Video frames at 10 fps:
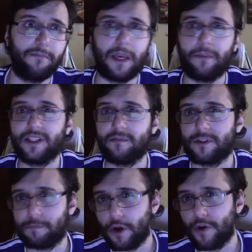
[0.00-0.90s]
maybe some
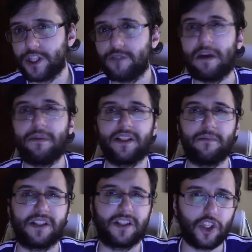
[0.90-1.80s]
spirits, maybe
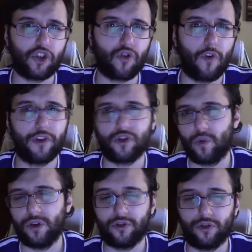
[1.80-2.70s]
some assist trophies or
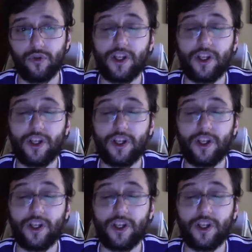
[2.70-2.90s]
1 or 2.